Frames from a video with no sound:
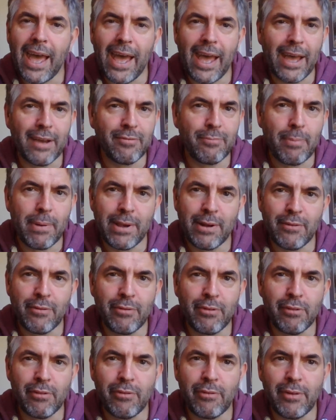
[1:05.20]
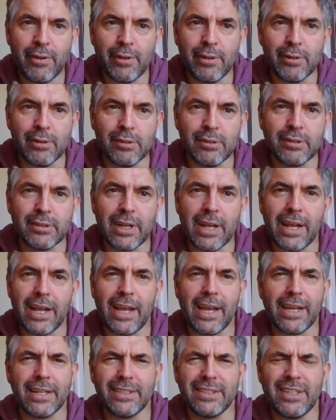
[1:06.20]
have been fulfilled.
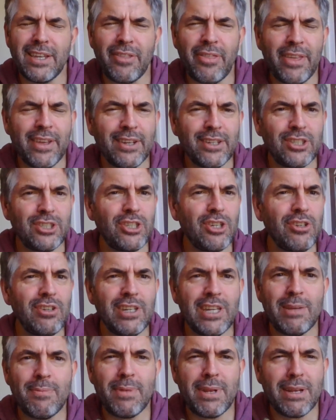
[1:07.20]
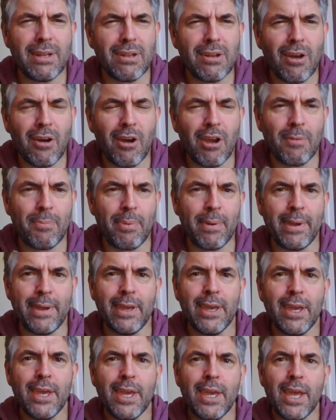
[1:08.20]
And you think, shouldn't he now
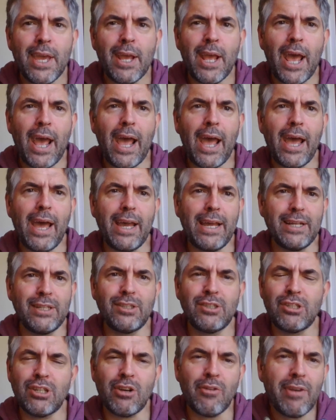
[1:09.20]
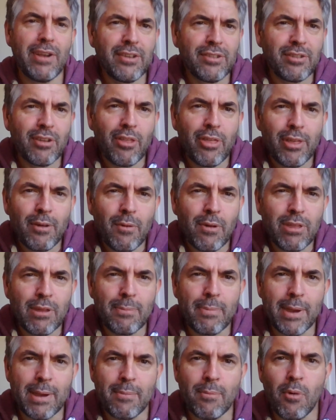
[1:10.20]
be doing something with a
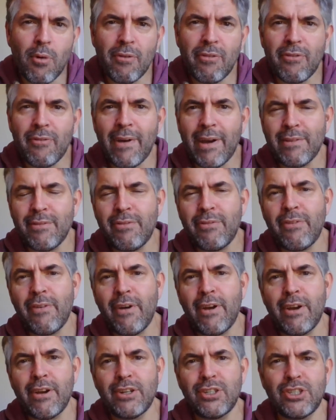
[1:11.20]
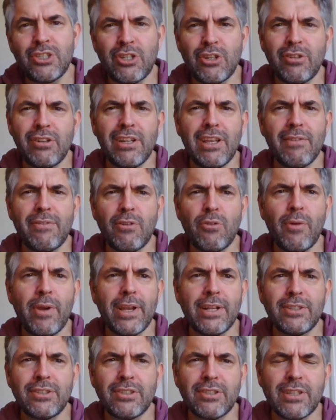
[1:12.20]
bit more fanfare? Shouldn't he have
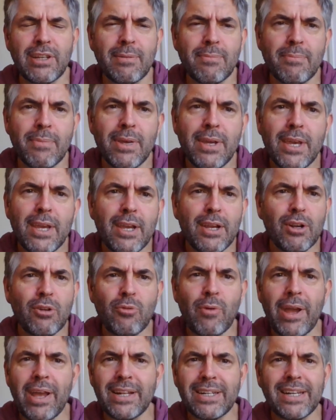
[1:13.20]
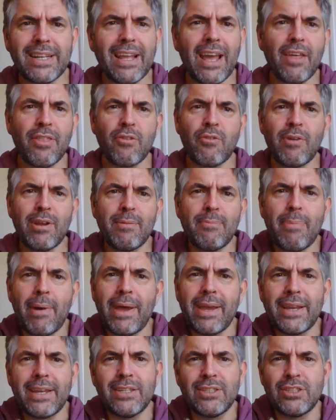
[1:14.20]
arranged some grand gathering
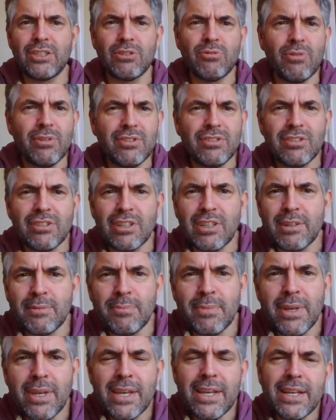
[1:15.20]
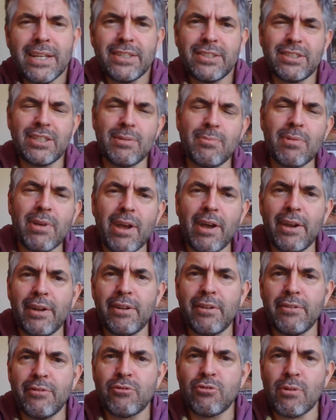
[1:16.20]
back in Jerusalem, some
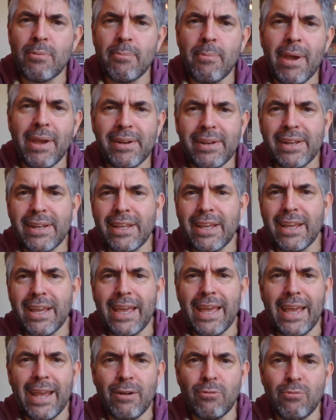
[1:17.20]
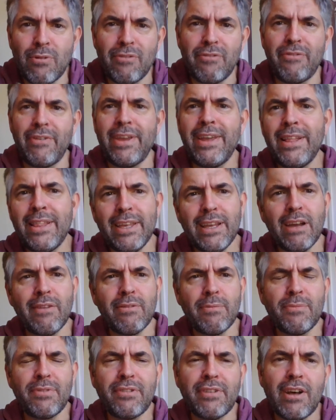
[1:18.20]
kind of dramatic revealing of
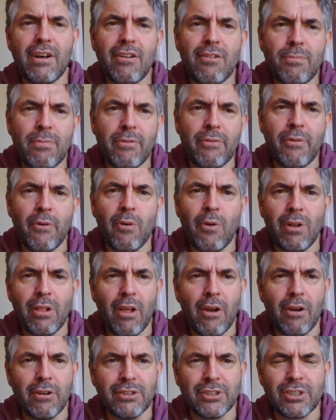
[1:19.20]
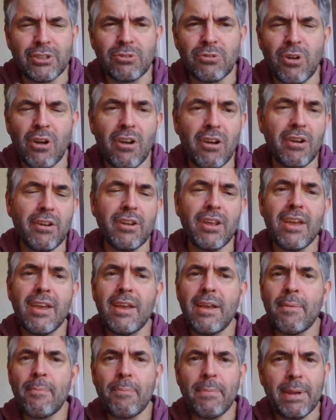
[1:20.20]
himself before a large crowd,
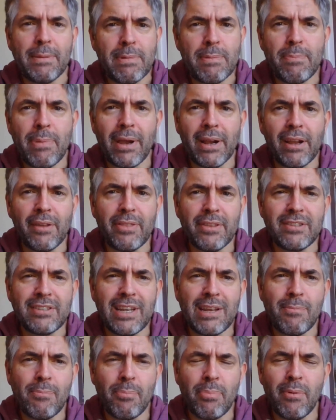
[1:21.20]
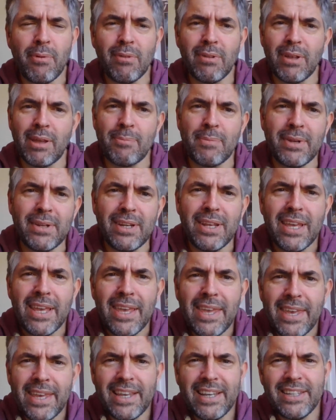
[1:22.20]
maybe back at the temple? I mean,
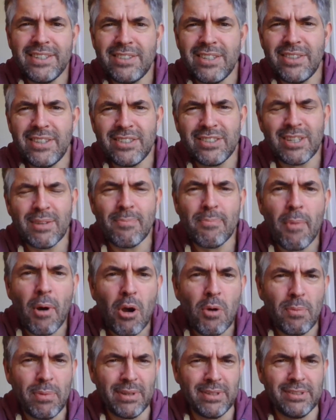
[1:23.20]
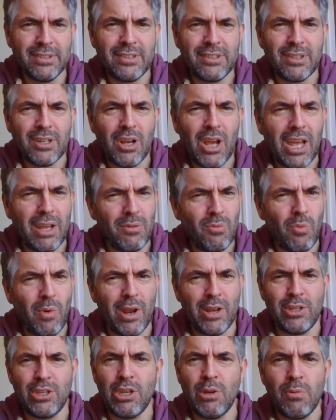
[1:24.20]
isn't this a moment
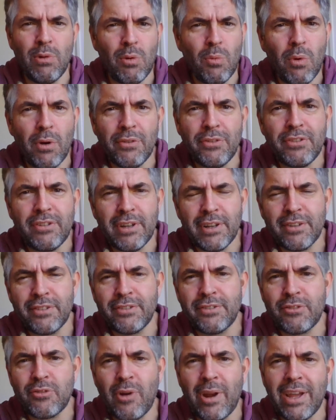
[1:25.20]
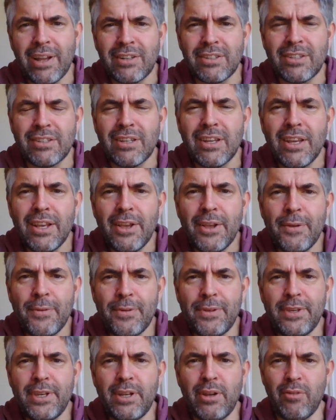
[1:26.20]
when you would want to extract,
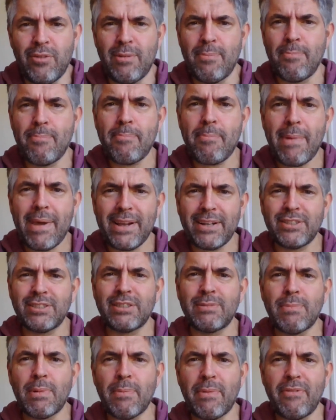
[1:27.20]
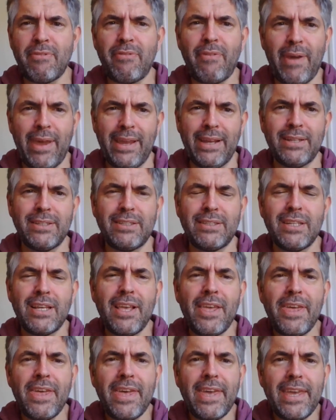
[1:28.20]
the maximum effect
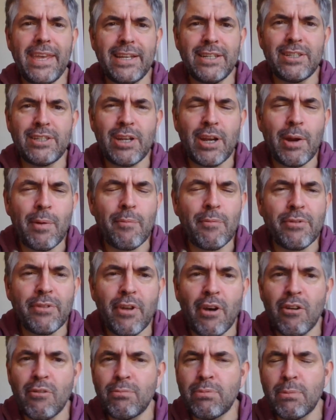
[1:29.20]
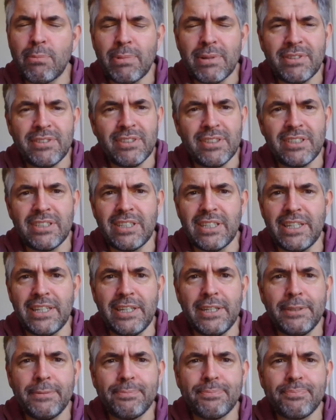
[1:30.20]
in terms of
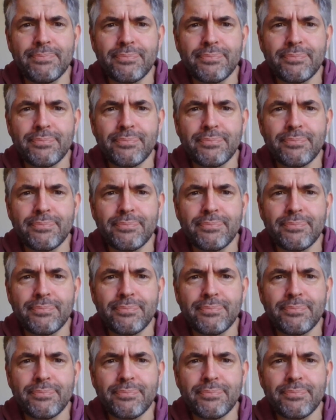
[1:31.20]
publicity?